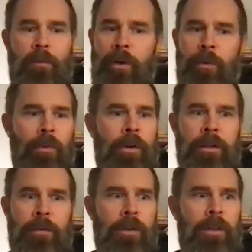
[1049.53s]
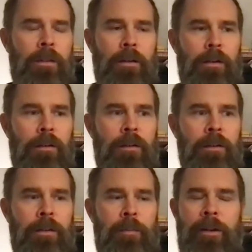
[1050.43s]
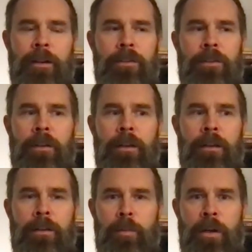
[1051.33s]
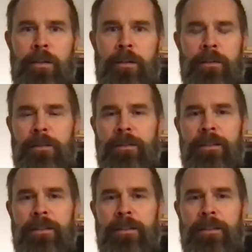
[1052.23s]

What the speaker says: work with all the brands that I admire.